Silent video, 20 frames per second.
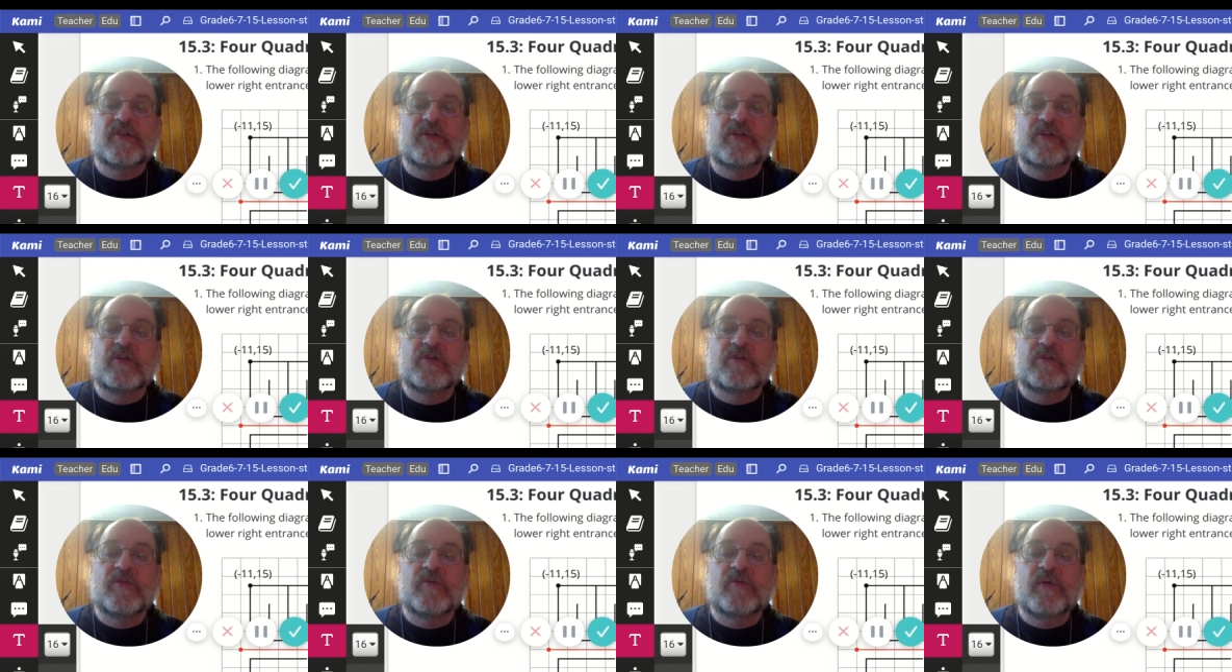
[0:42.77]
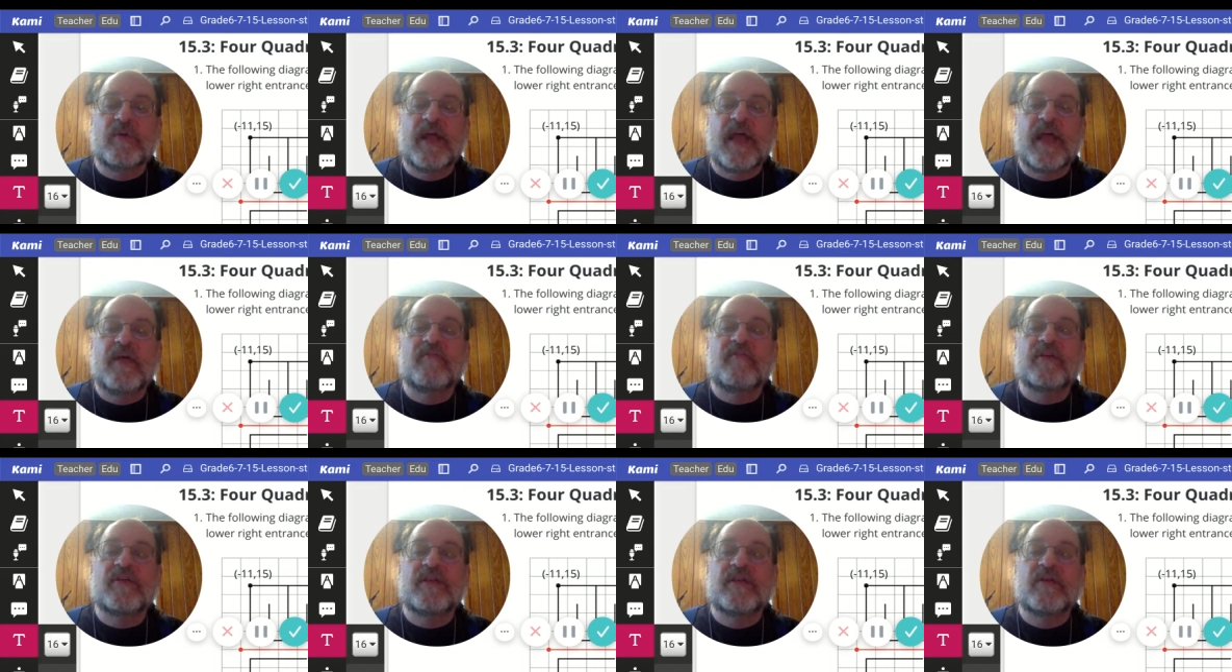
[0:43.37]
a good clue that what I
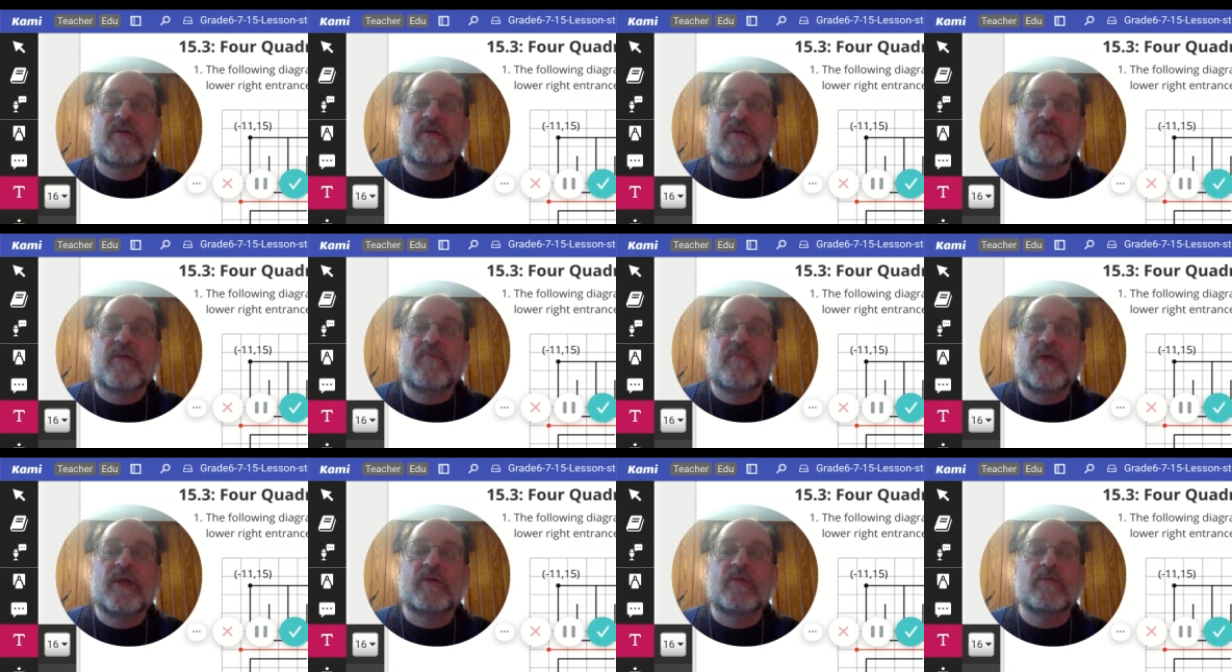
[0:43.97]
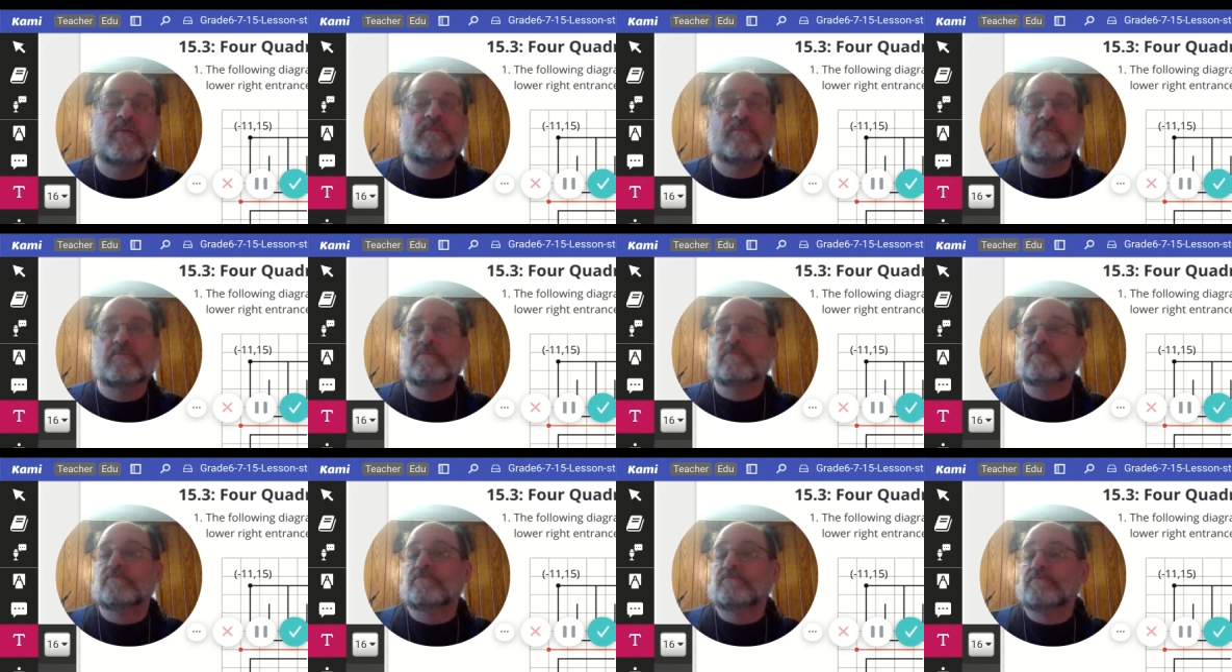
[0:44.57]
have in here in the middle
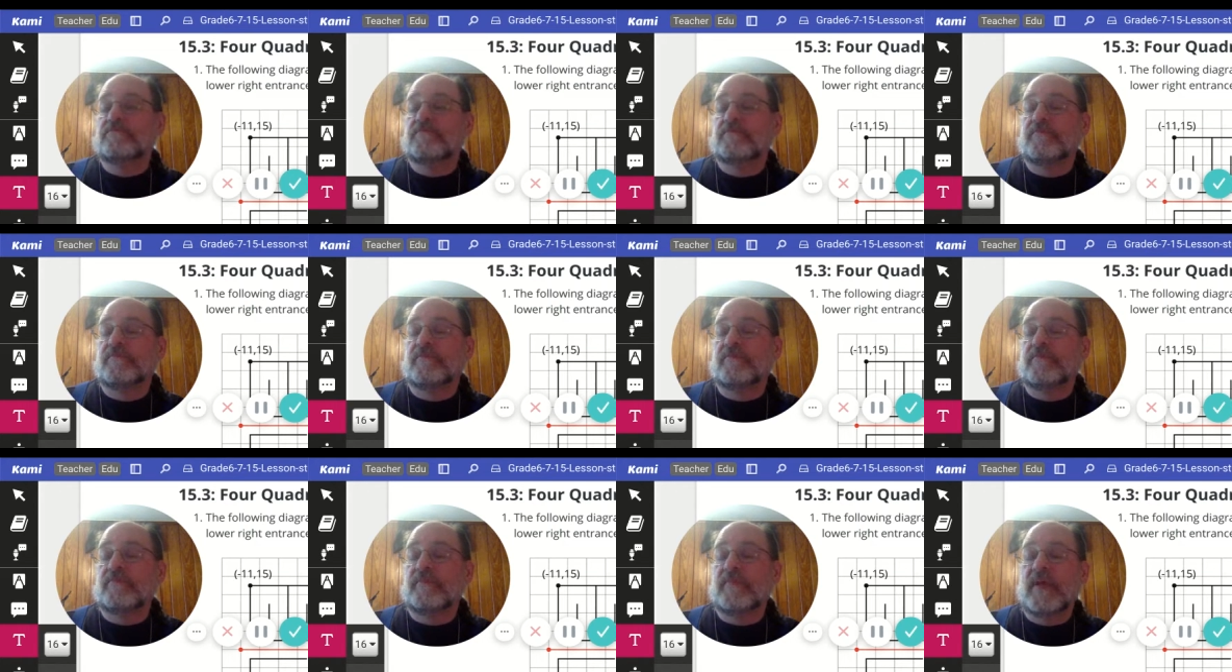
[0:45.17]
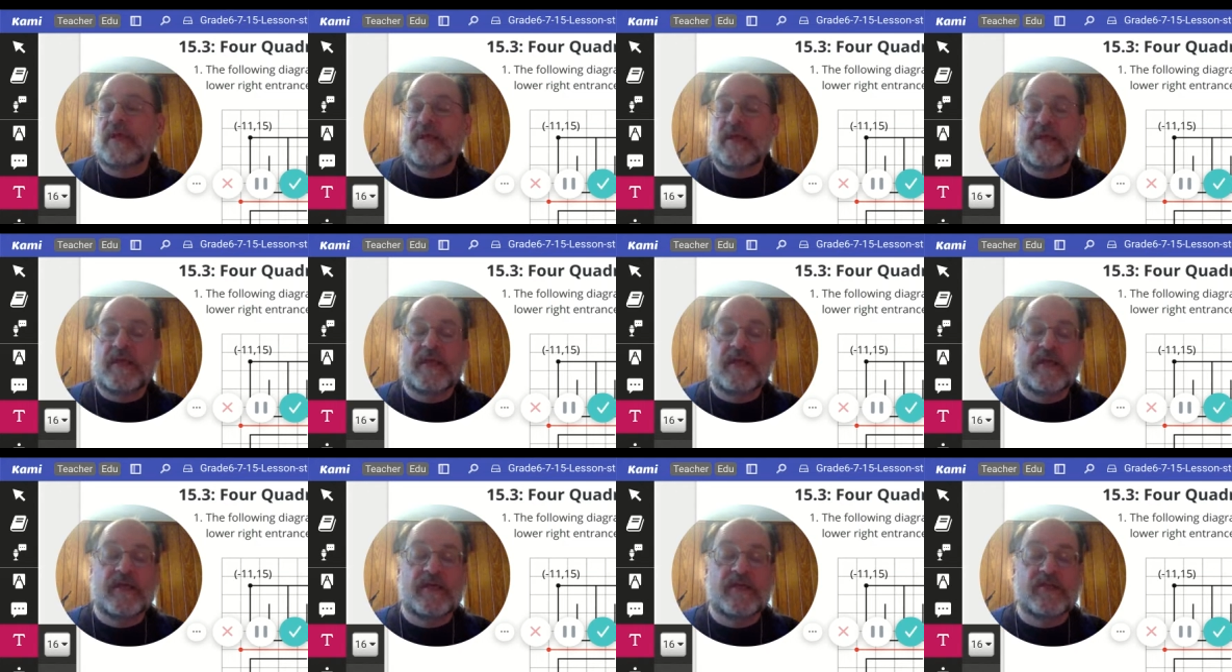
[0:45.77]

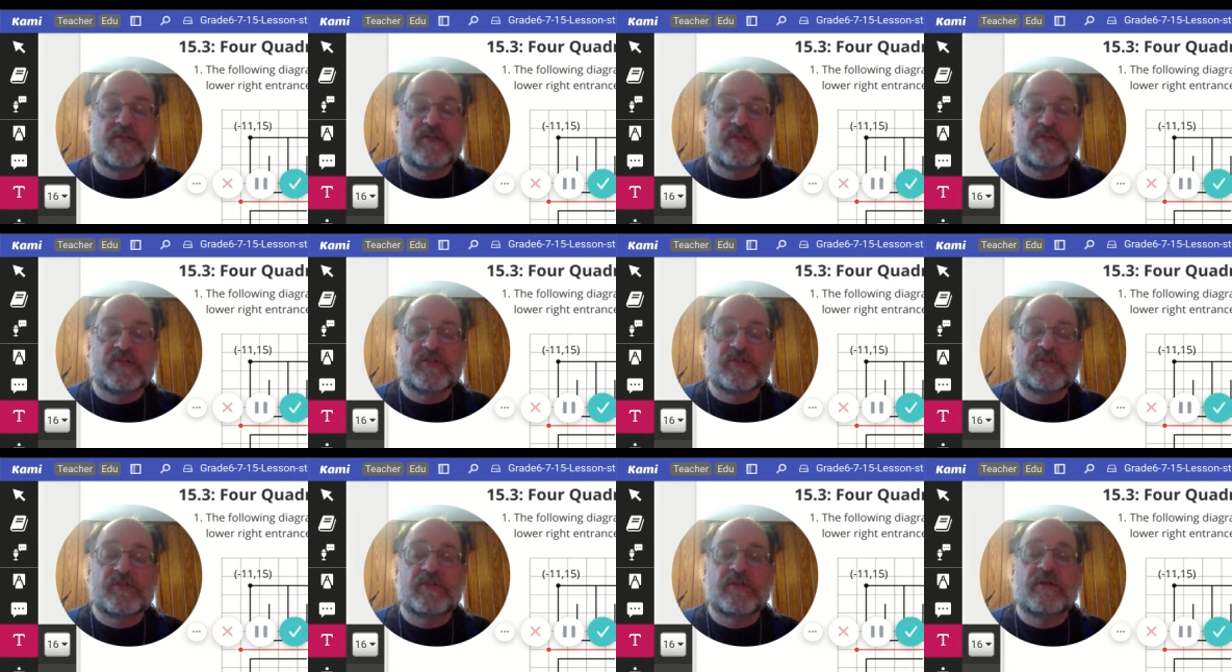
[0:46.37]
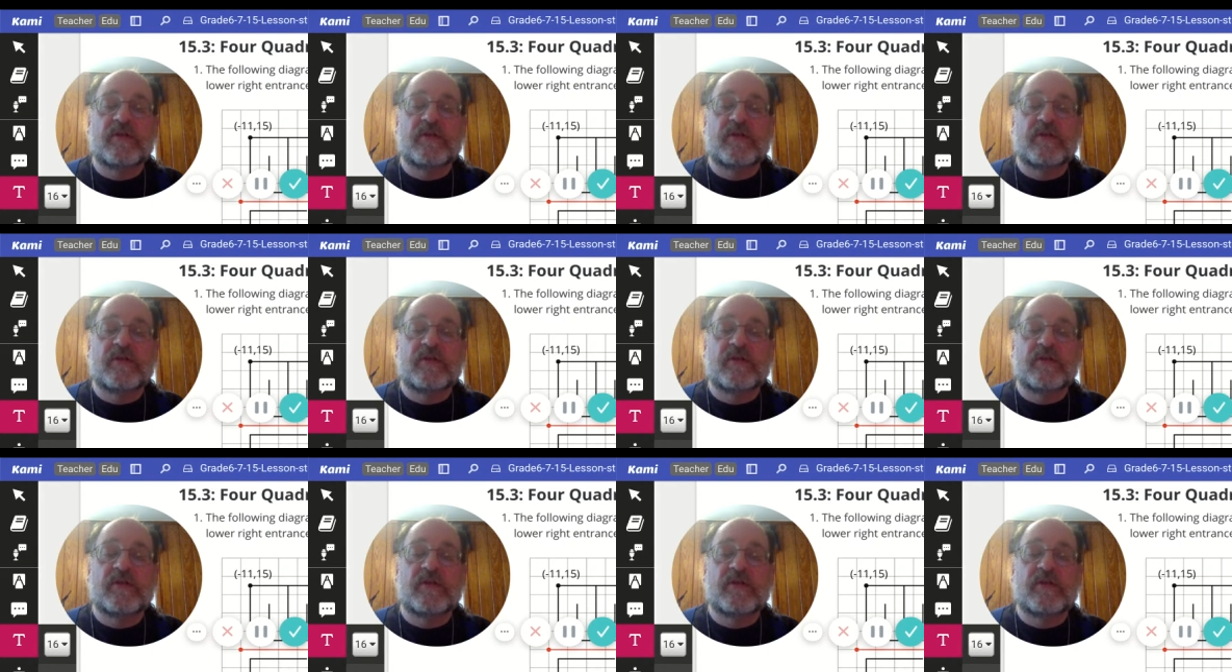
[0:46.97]
is